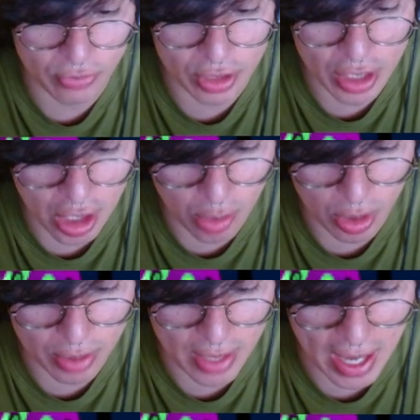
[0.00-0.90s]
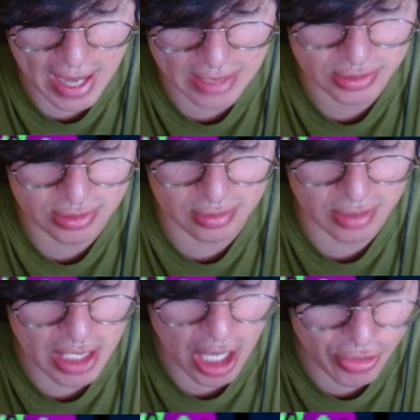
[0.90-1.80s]
the other one that has
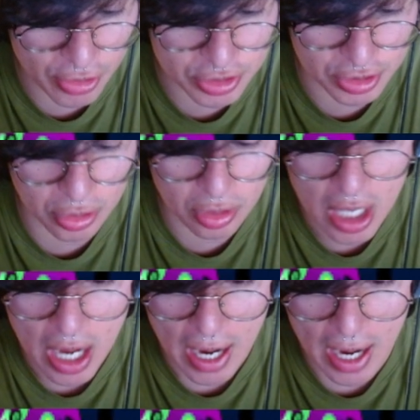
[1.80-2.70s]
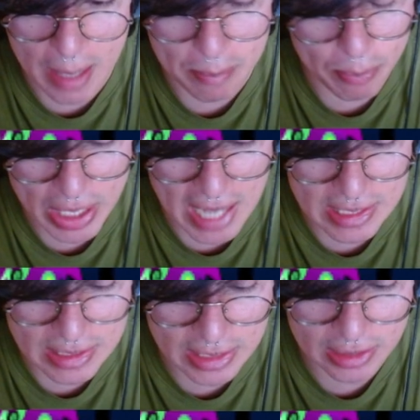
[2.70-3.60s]
the other 2, but I
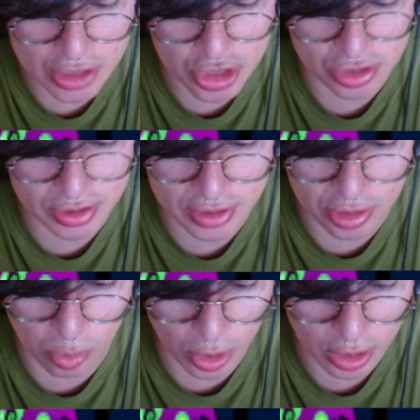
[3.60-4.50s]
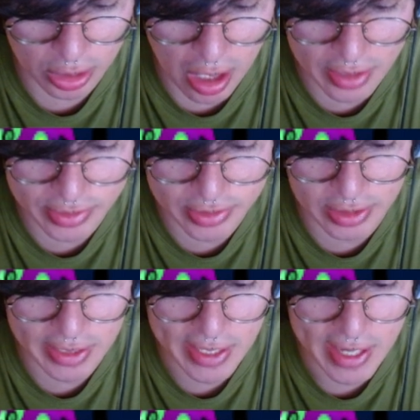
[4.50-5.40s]
think this should still work
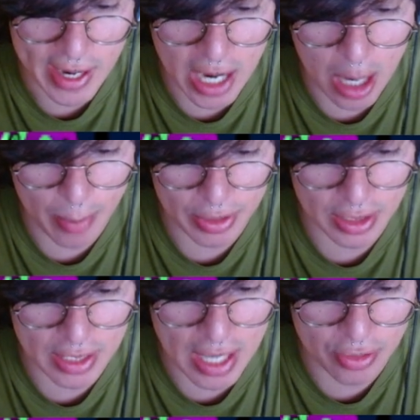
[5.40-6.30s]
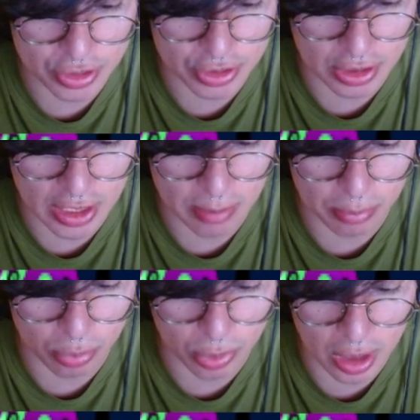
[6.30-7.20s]
honestly. And then now you're just gonna
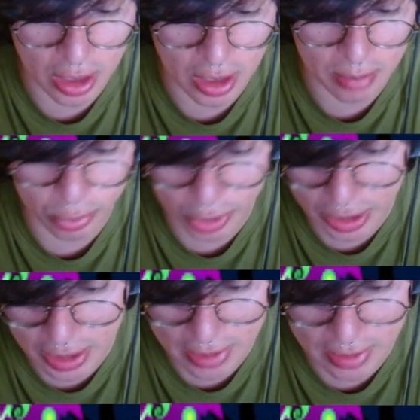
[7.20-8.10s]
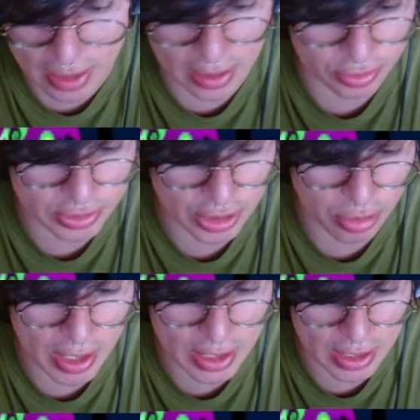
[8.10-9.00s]
hit breed, and then it'll tell
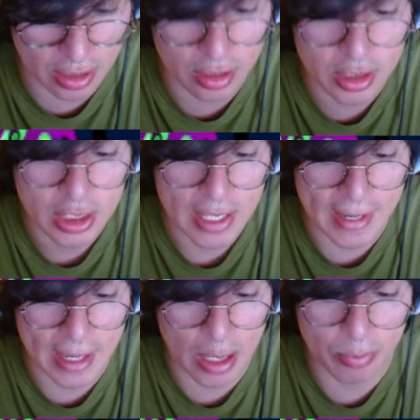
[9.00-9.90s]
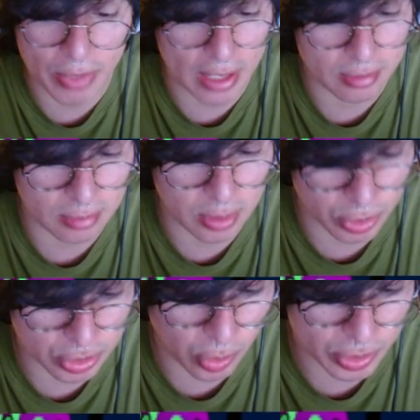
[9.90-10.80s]
you right here that the
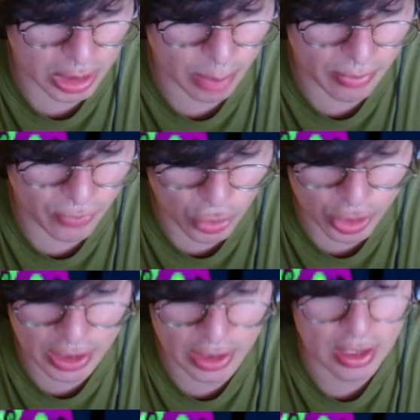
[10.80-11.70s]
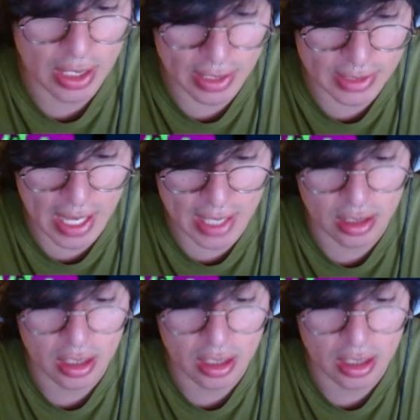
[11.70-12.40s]
result is gonna be a Vulcanid. Again,